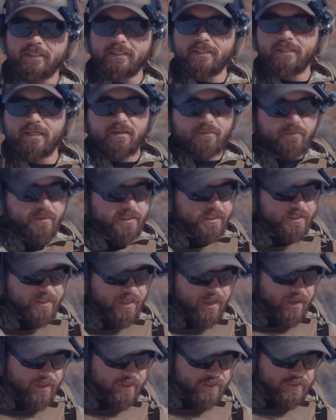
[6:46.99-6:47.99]
a ton, which is
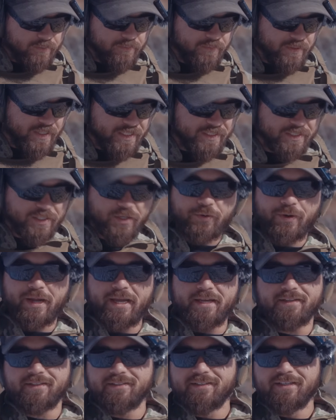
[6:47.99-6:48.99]
awesome. That's a
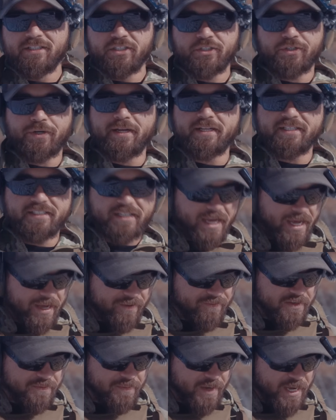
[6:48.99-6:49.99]
great trait to
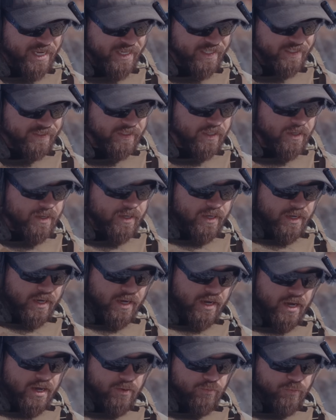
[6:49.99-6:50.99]
have in mags.
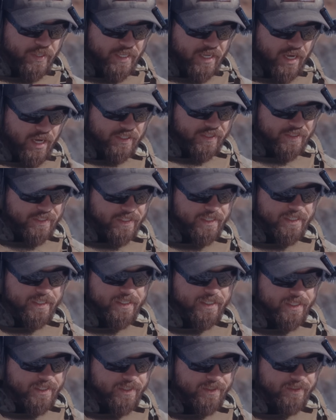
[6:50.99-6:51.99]
We got
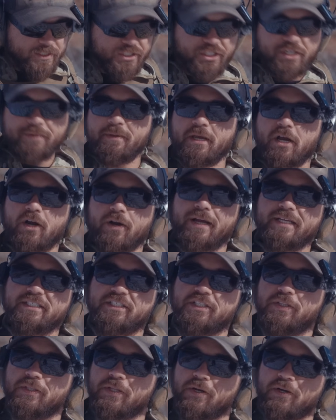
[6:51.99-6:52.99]
the
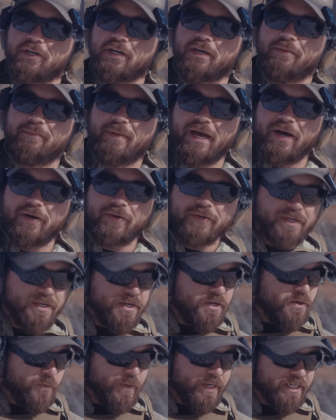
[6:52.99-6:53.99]
GBRS Lerna mount,
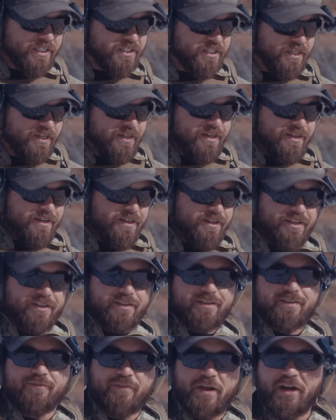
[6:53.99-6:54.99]
which
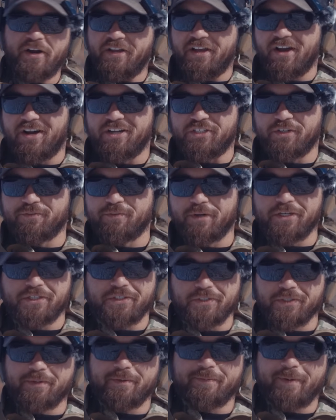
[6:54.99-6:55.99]
very
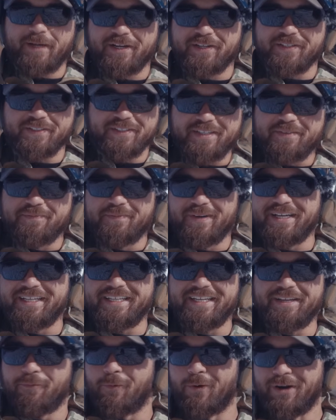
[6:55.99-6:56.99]
controversial apparently, but
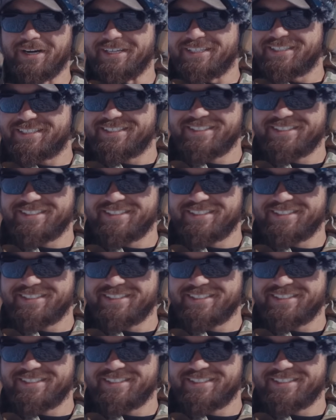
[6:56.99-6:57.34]
it works.